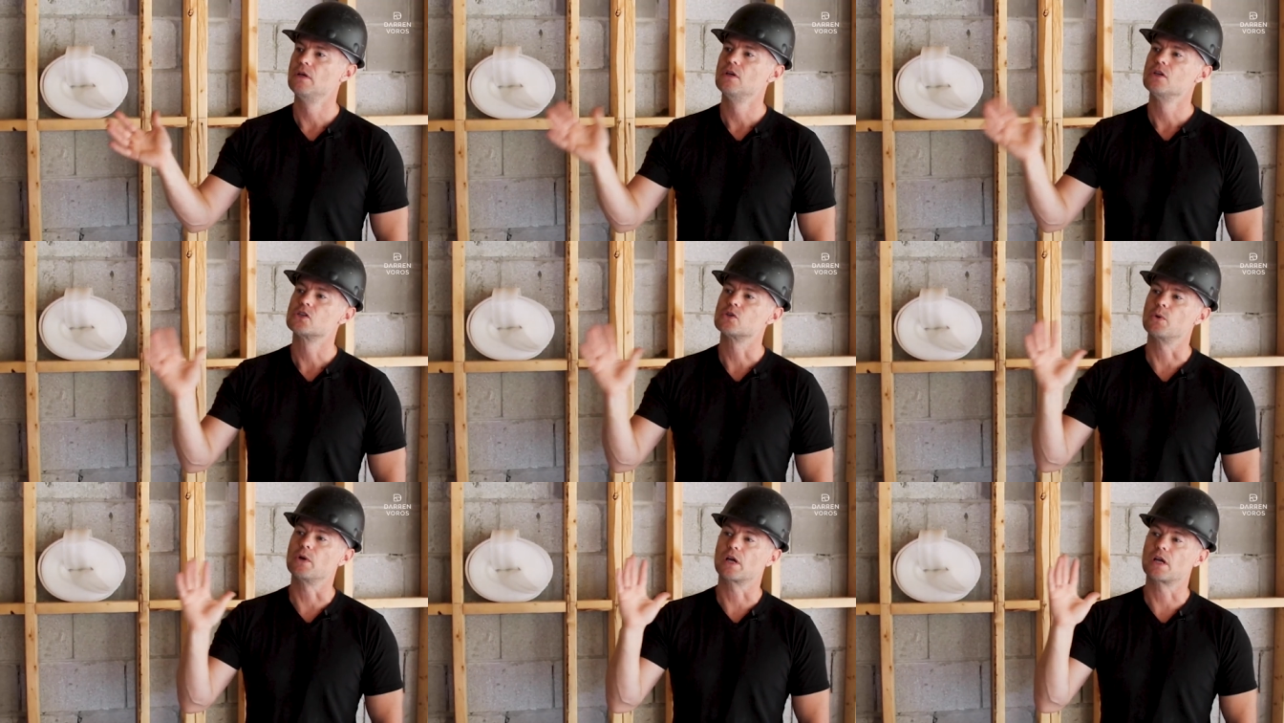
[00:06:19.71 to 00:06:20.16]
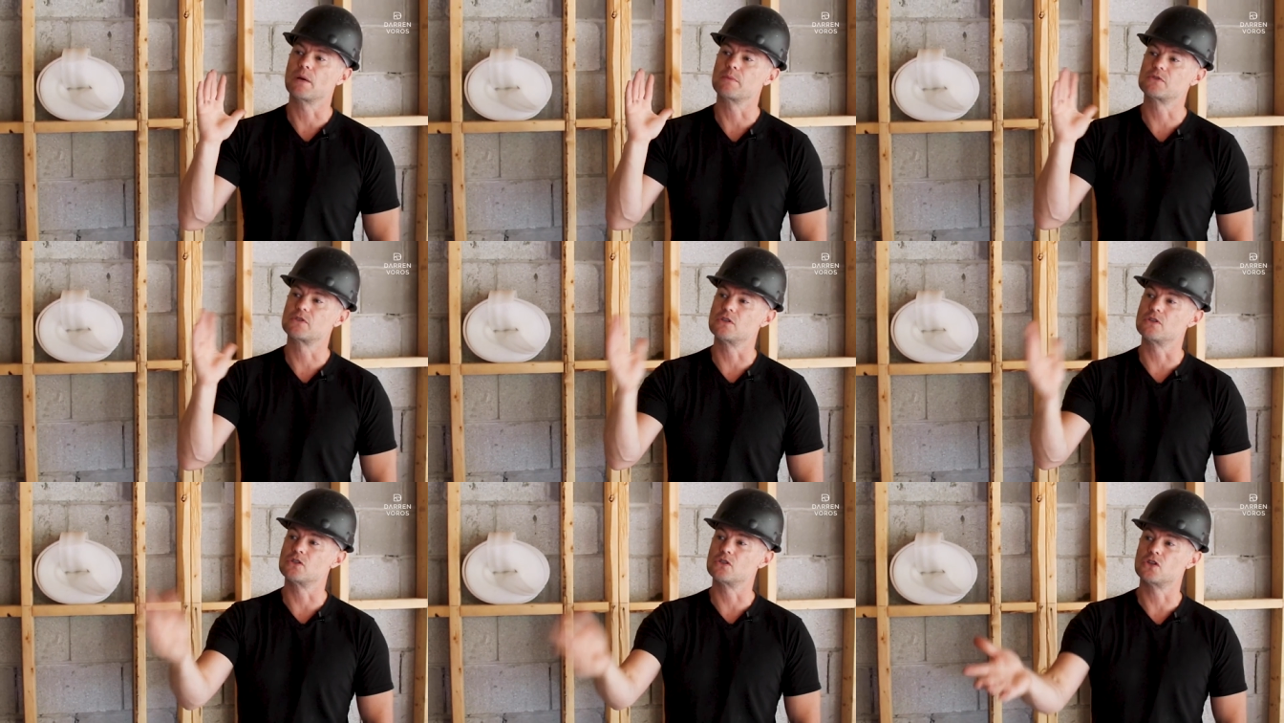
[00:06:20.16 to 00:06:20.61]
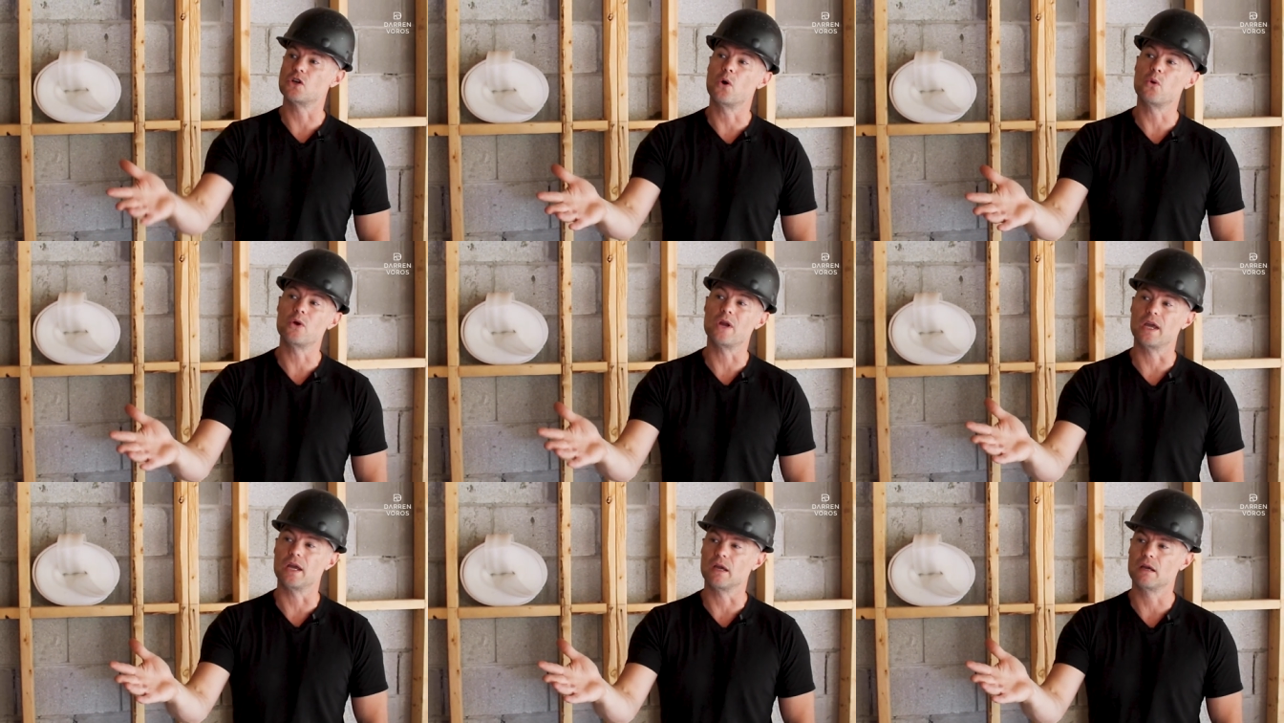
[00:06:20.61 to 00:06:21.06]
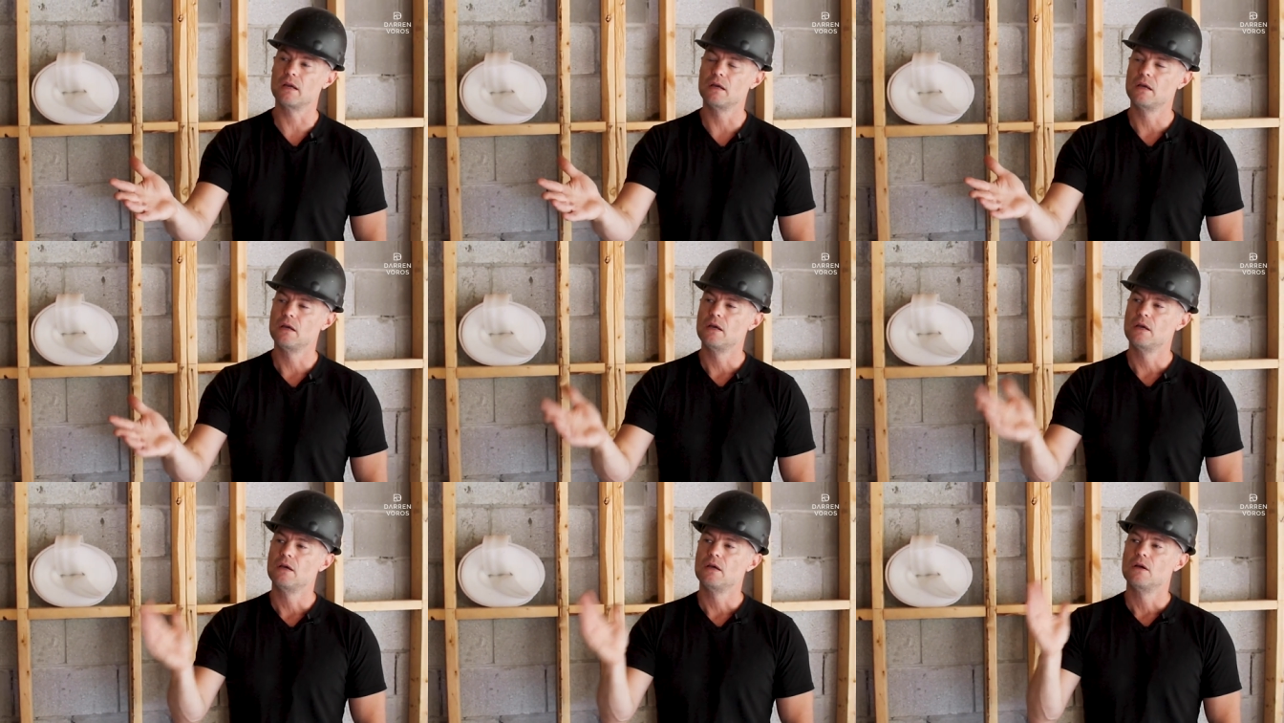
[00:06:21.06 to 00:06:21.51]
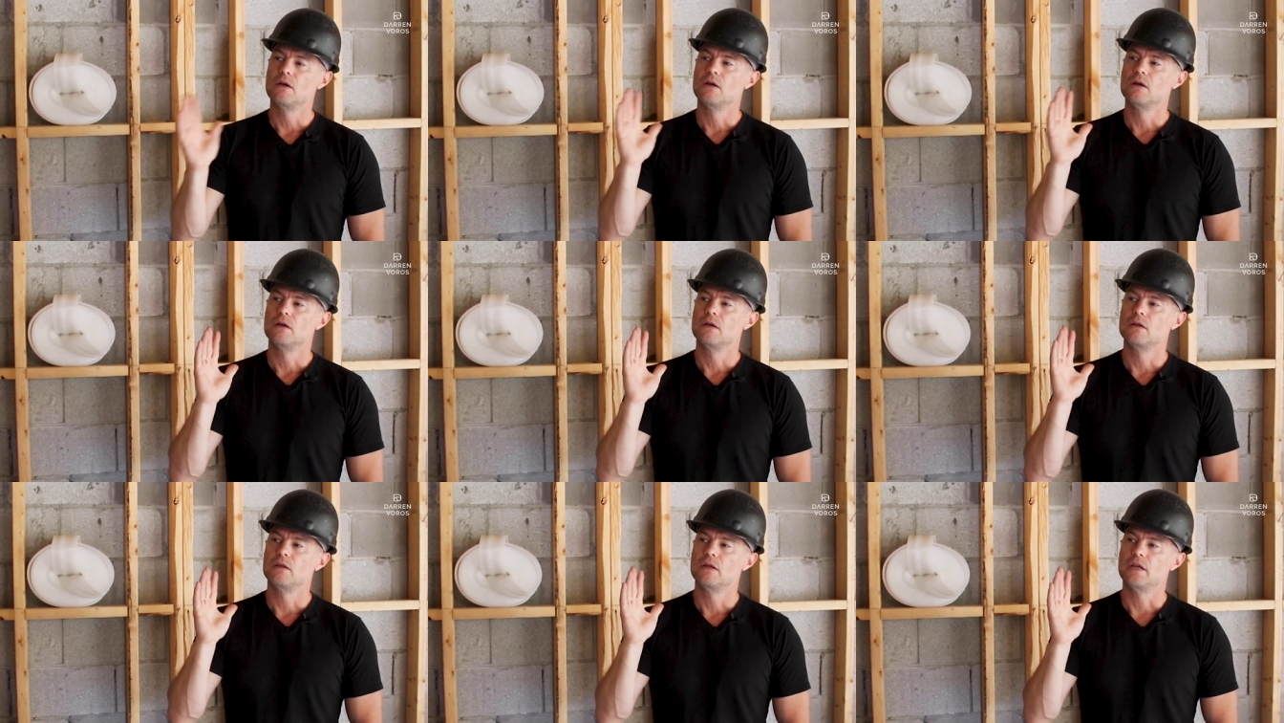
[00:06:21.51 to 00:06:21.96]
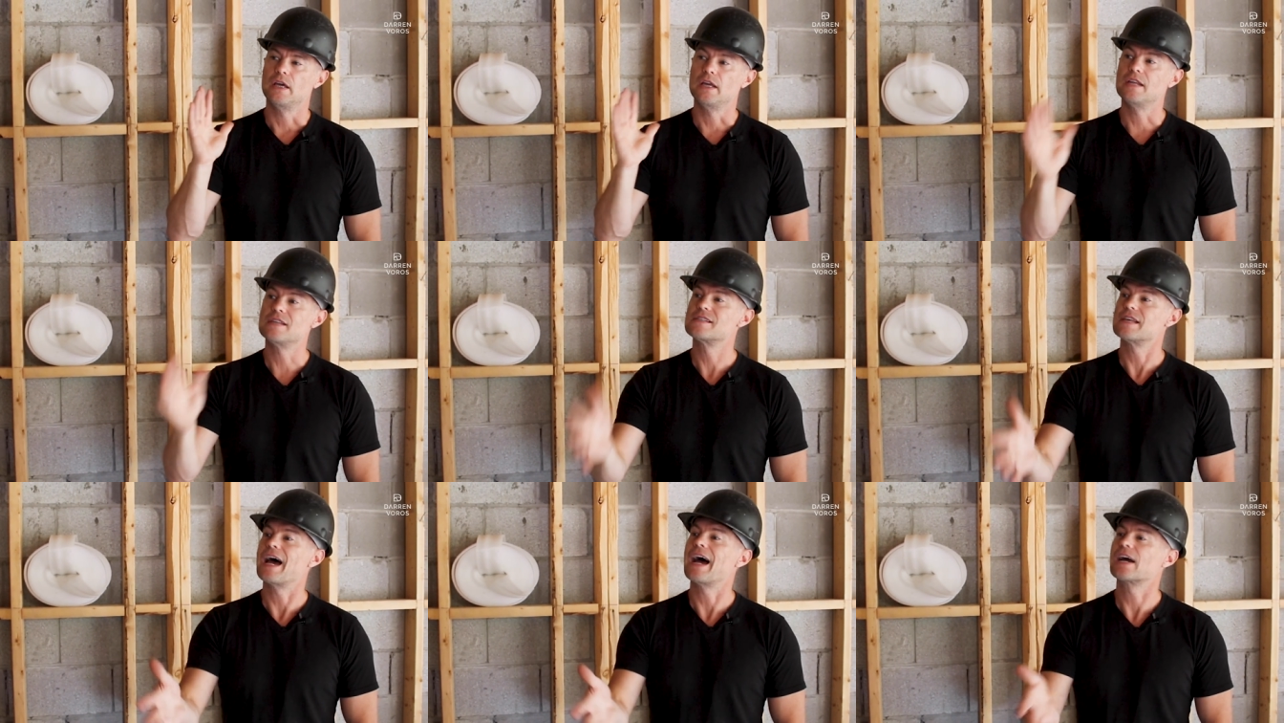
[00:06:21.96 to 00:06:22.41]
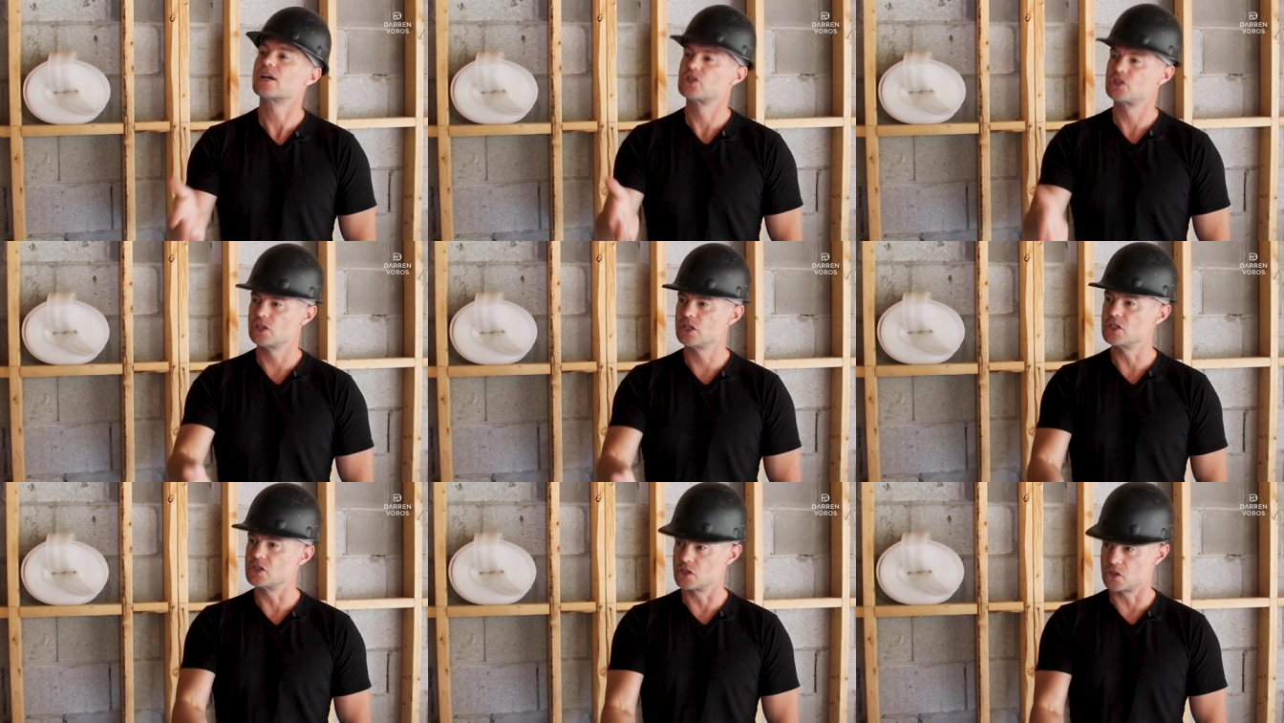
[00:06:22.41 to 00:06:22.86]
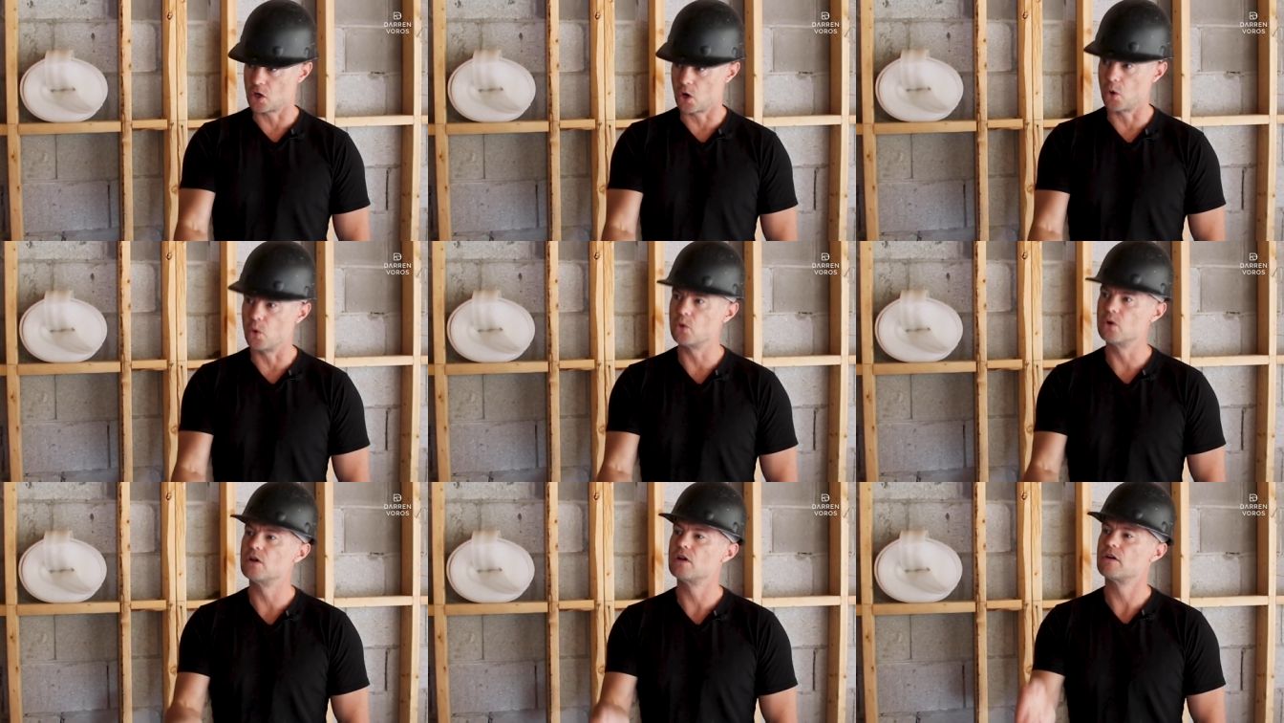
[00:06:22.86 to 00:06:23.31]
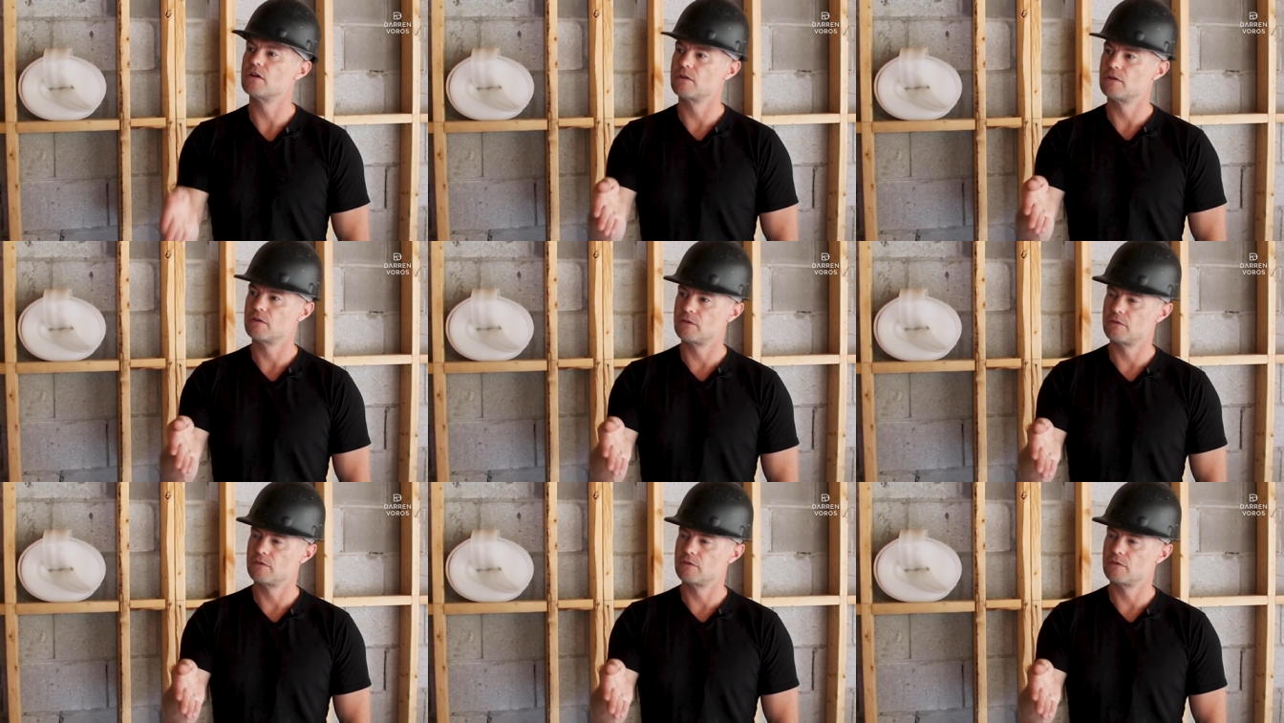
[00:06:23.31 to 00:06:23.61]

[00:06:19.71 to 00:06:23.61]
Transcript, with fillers: So when it comes to zoning, it is actually zoned